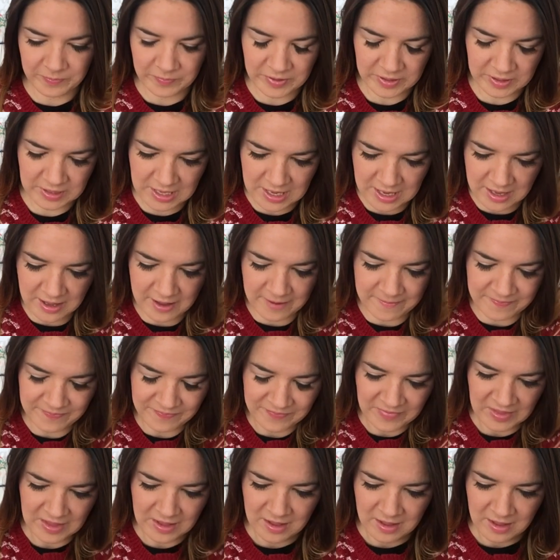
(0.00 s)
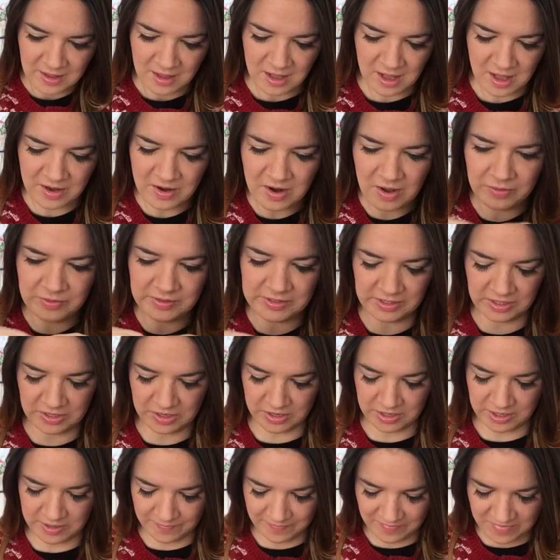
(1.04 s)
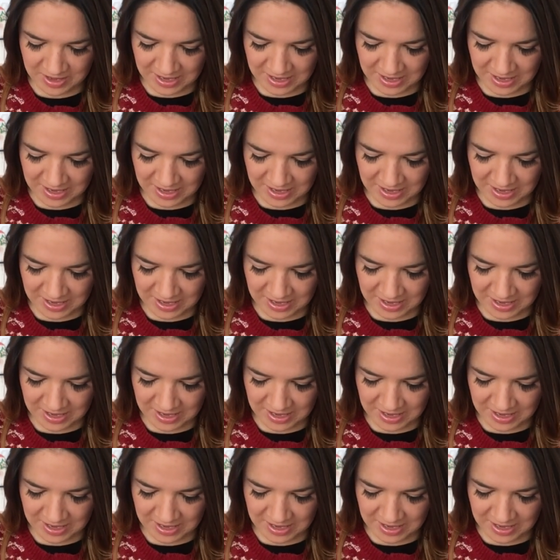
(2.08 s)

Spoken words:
But her notes are good.